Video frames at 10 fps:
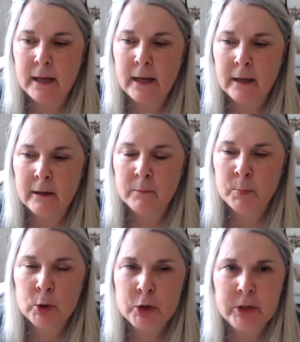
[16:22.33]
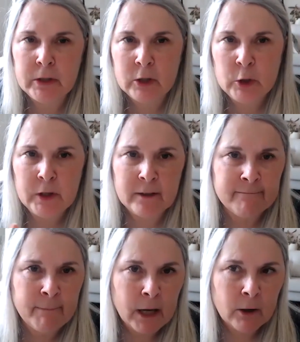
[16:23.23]
and pushing the
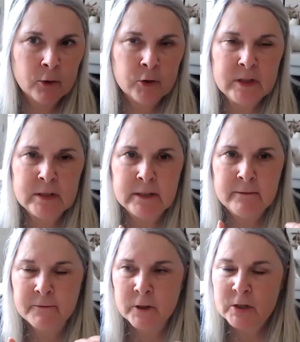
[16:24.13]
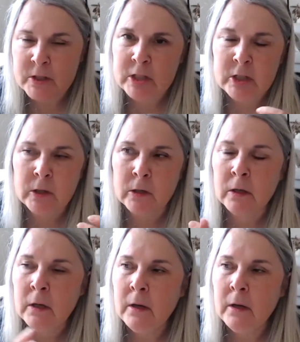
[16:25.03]
creative boundaries in first year,